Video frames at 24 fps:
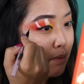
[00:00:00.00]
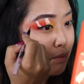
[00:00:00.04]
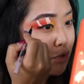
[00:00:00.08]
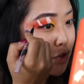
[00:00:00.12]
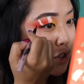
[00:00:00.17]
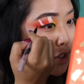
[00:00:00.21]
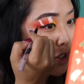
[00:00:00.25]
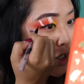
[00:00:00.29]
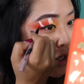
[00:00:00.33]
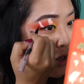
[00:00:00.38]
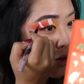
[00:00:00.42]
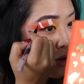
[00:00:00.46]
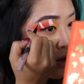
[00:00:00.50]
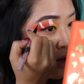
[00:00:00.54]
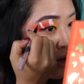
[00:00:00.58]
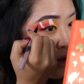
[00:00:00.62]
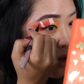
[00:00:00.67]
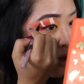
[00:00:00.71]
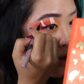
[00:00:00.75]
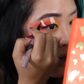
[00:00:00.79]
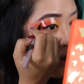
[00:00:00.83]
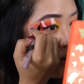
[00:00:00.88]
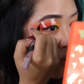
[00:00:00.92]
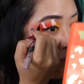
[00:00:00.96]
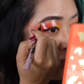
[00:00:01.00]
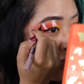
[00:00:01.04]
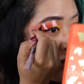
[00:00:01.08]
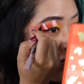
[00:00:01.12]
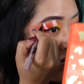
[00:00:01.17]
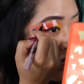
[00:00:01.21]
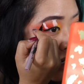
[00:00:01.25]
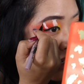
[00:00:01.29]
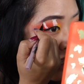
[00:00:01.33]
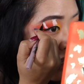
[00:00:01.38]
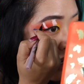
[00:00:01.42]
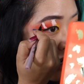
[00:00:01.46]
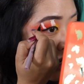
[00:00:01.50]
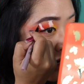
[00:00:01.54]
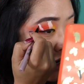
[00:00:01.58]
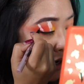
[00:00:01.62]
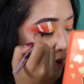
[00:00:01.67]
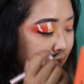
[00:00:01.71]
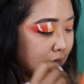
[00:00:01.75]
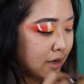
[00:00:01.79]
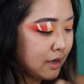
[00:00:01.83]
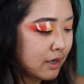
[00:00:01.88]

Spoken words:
I'm just gonna put it like